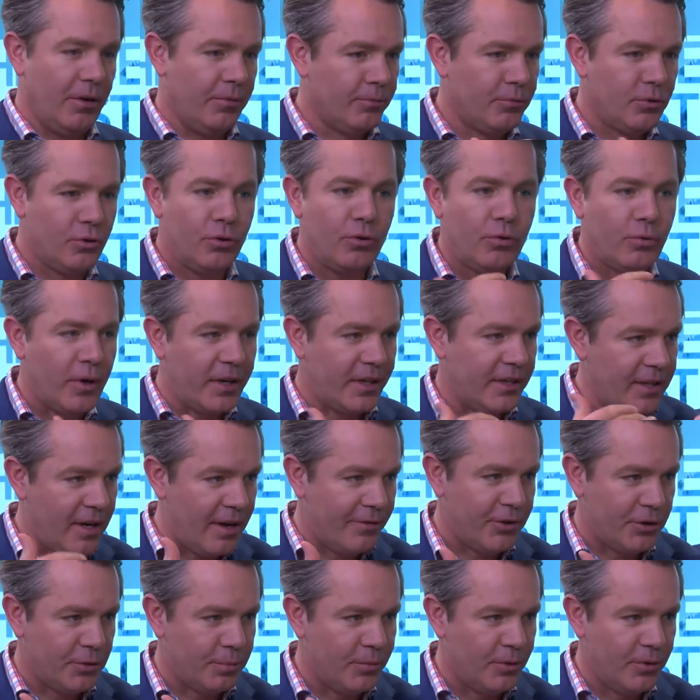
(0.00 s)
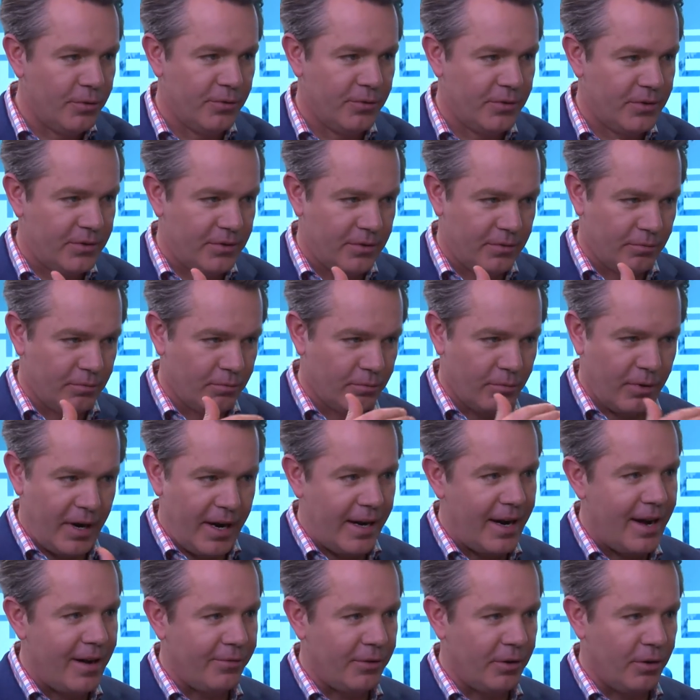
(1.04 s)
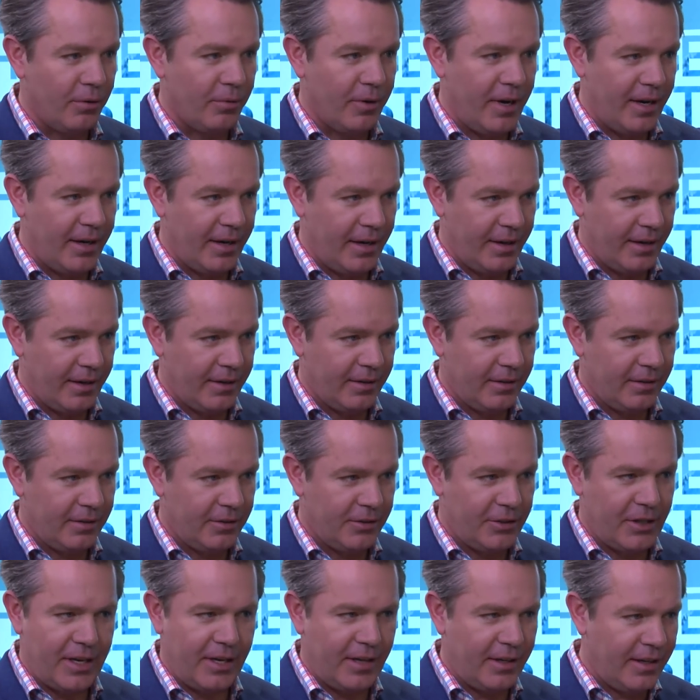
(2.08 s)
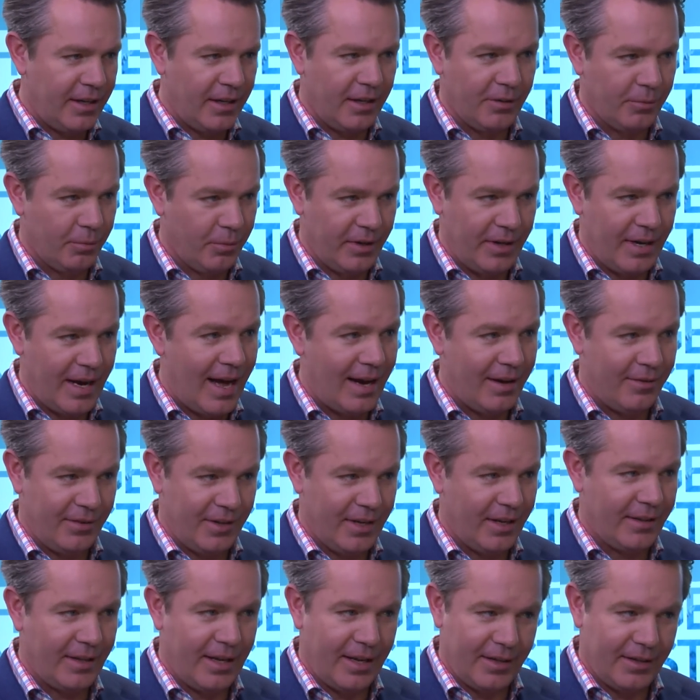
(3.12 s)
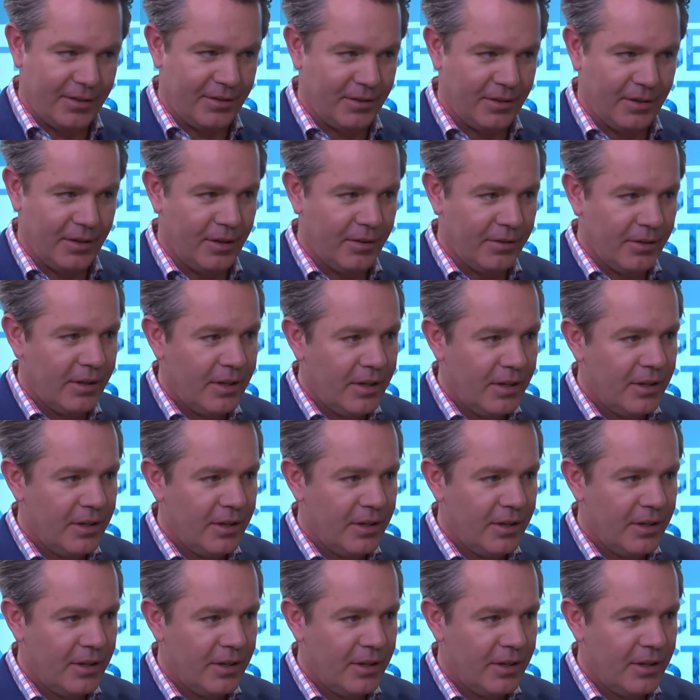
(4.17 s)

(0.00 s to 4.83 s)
know, two quick dovish moves right. right after a rate hike. Yeah. Janet Yellen would not have done that, as you know. Right.